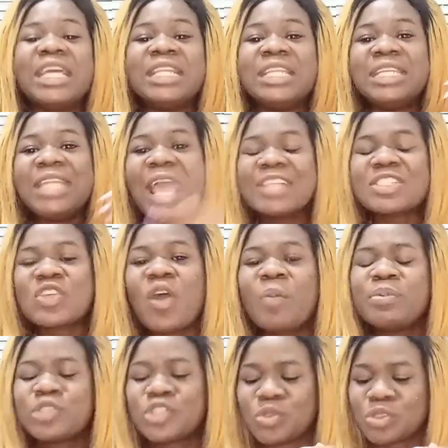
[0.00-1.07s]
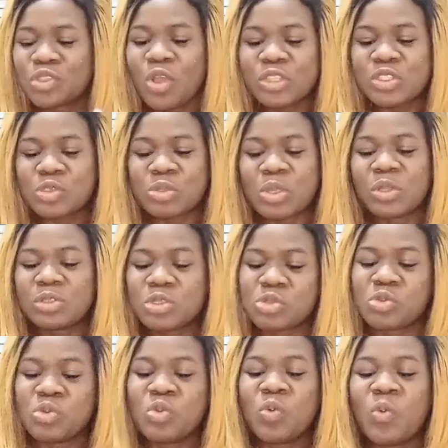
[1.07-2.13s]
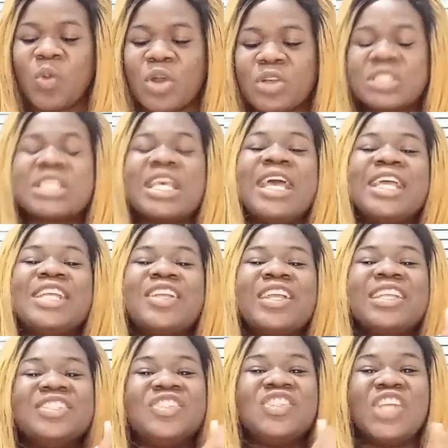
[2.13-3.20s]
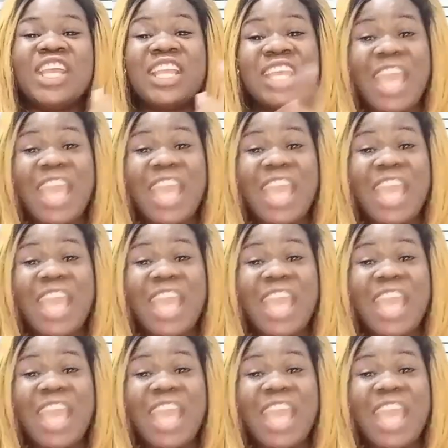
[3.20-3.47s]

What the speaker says: Then the next couple she talked to was J.